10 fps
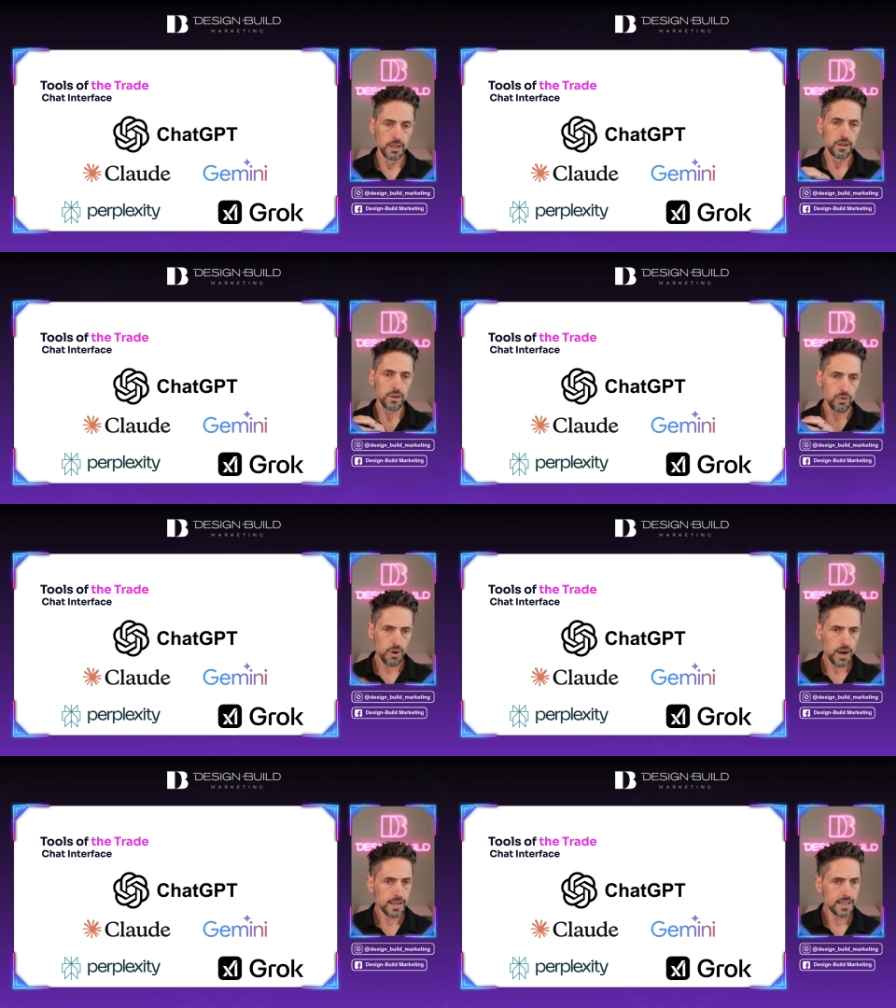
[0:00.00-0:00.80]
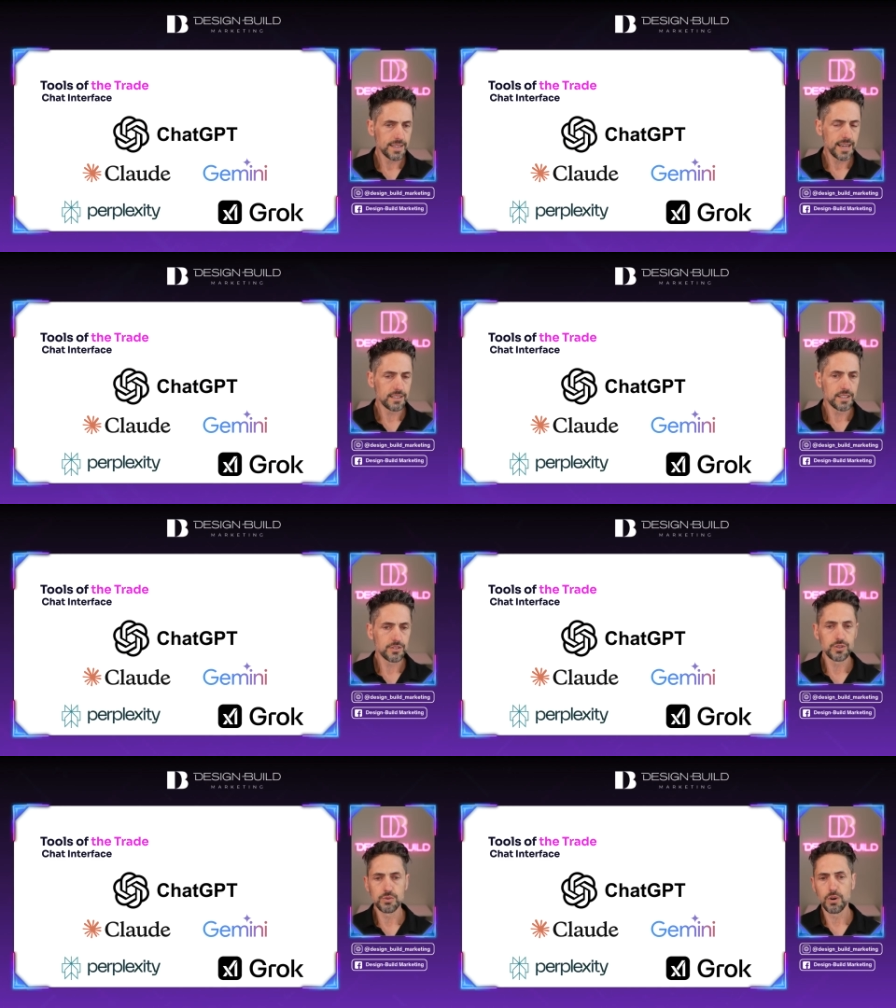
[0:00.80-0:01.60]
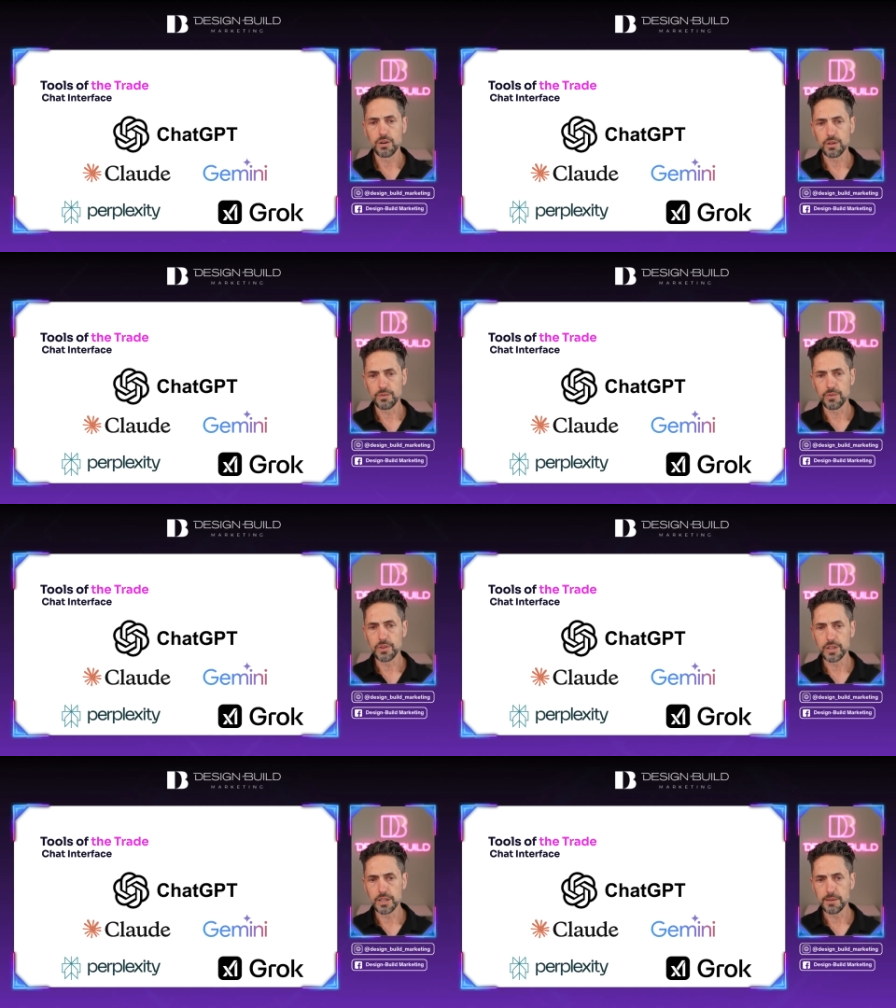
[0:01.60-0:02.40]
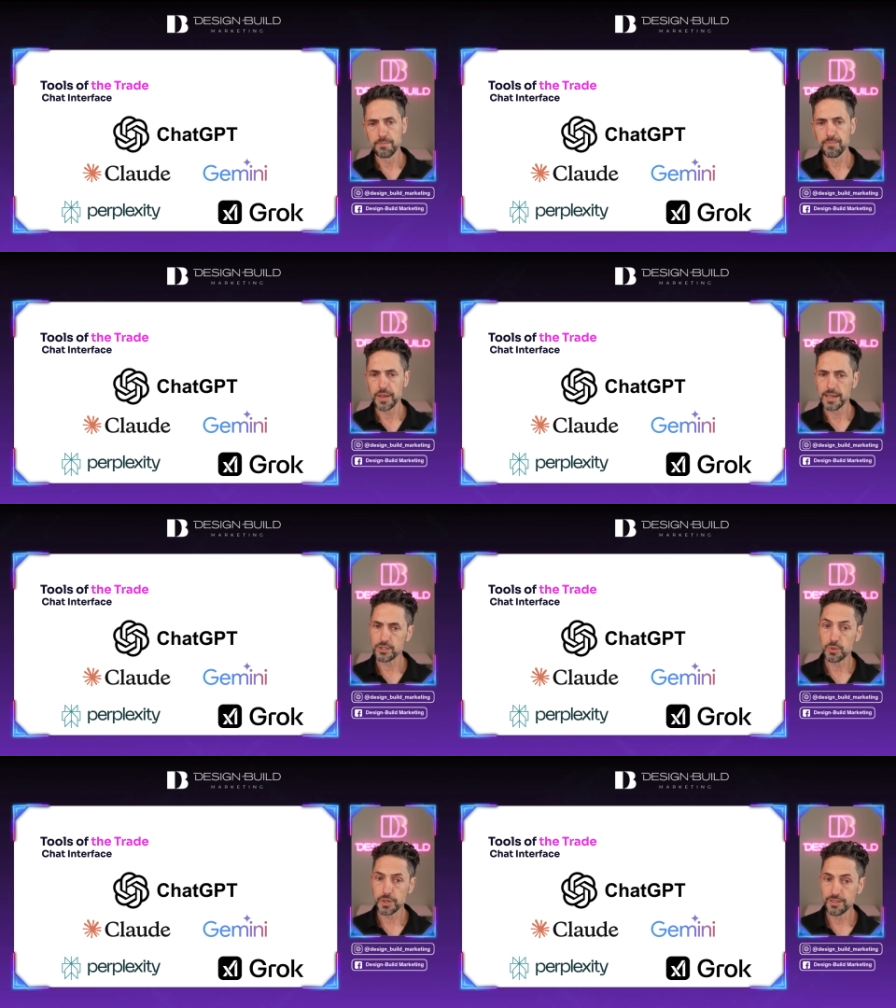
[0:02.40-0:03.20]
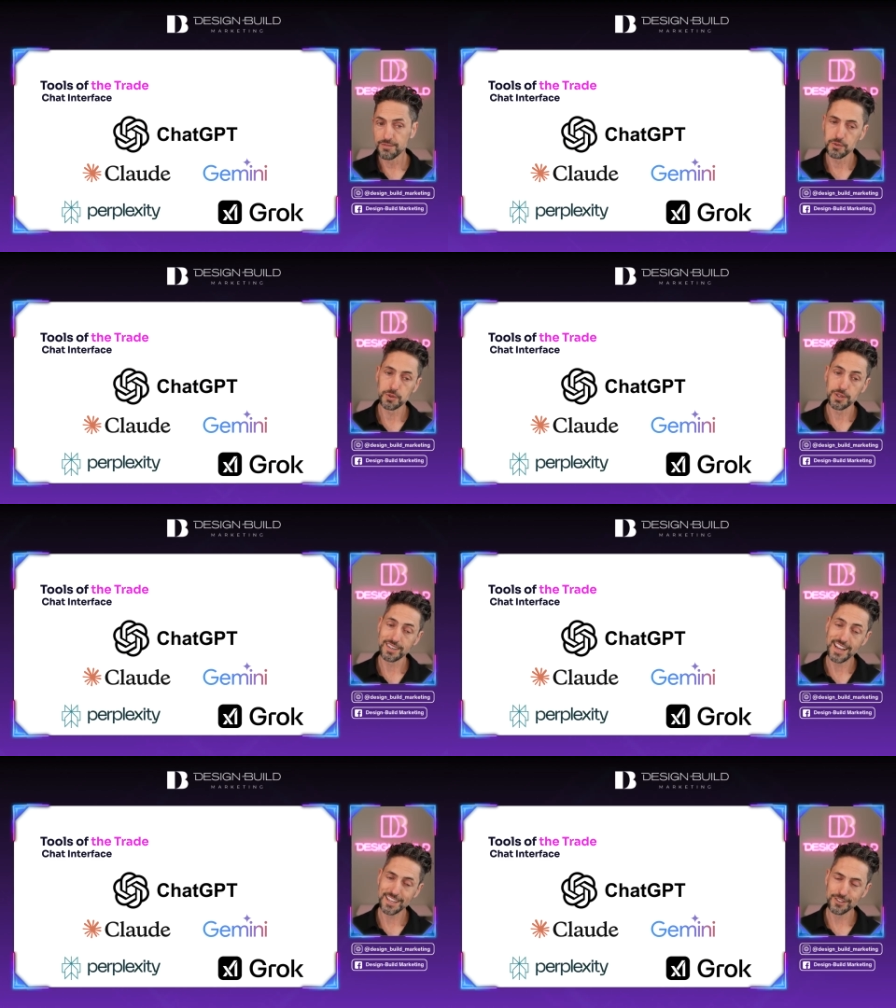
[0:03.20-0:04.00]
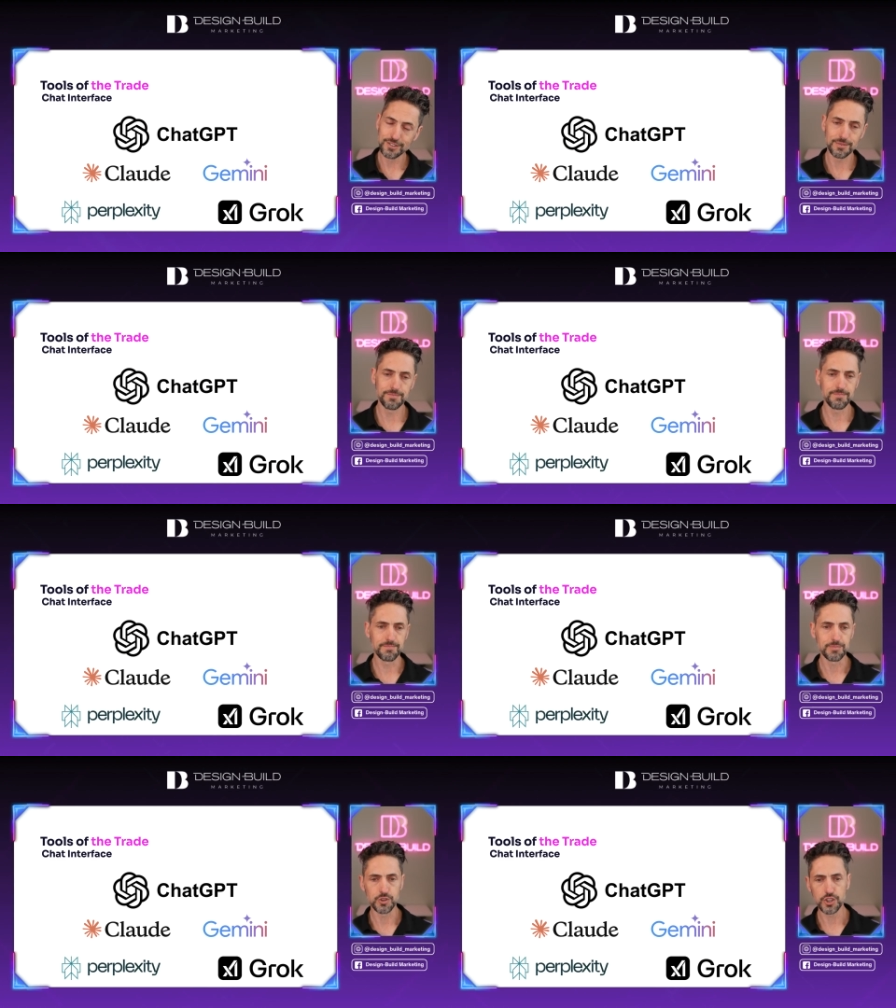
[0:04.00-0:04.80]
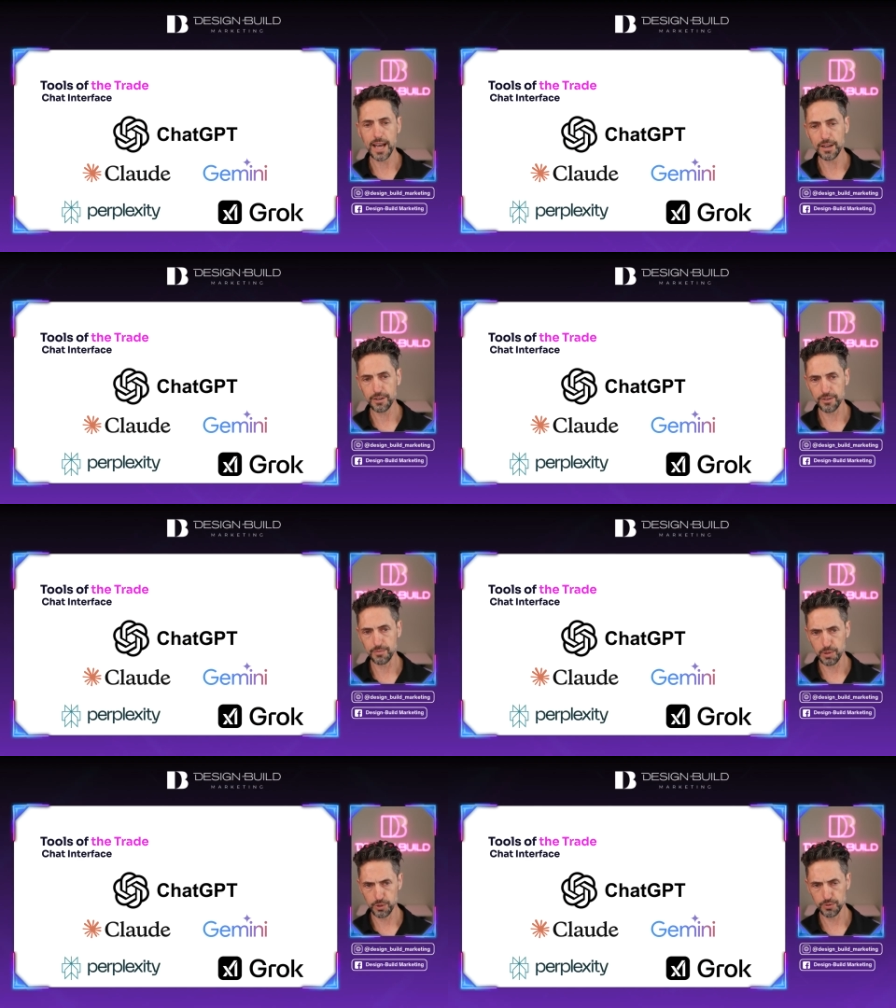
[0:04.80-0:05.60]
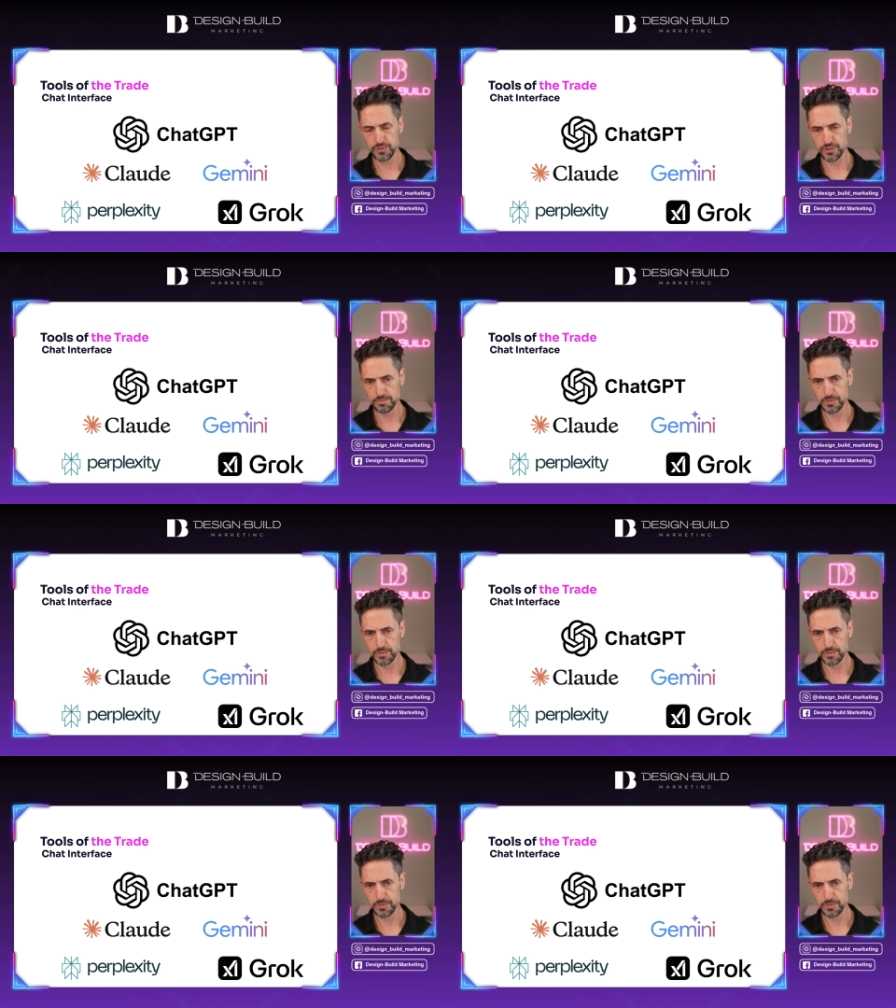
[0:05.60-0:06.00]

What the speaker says: Grok has access to all of the Twitter or X chat posts.